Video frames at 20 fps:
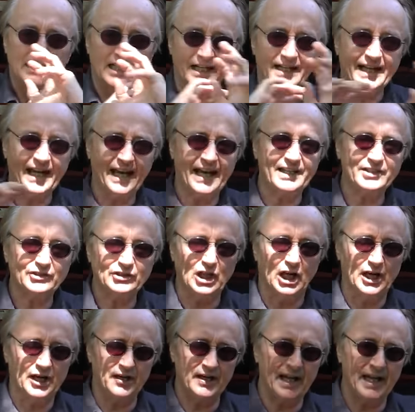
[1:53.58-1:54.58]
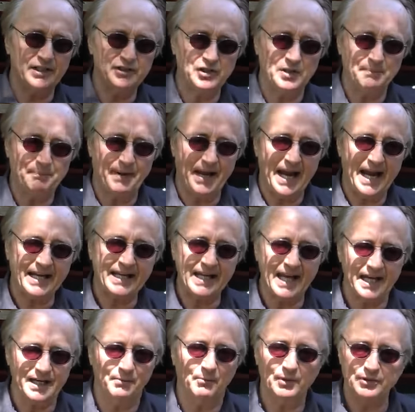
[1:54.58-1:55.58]
a cast iron engine back
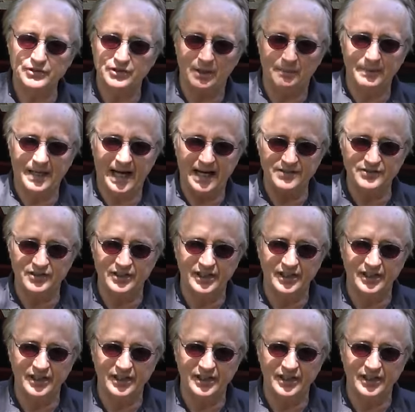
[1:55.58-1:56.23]
in them, which some guys